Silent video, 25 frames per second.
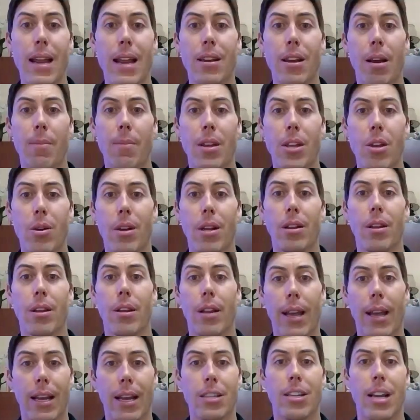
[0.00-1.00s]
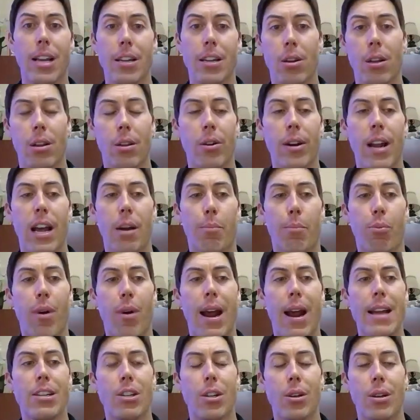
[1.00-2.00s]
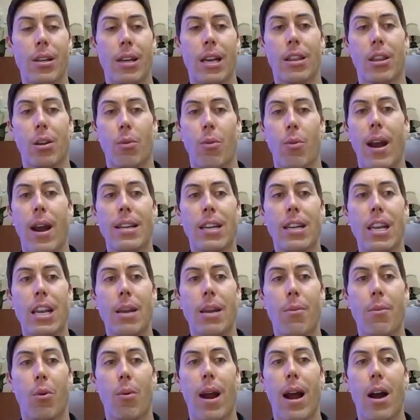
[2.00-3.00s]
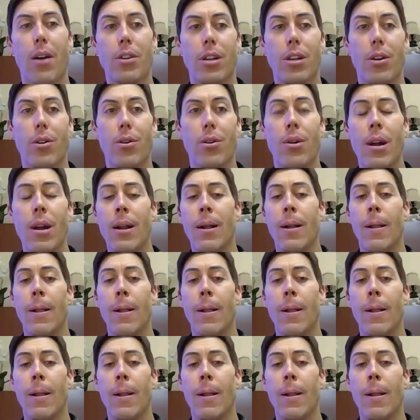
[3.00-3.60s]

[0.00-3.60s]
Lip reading: I mean, you can, like I said, you can learn how to price, you can get the right team around you,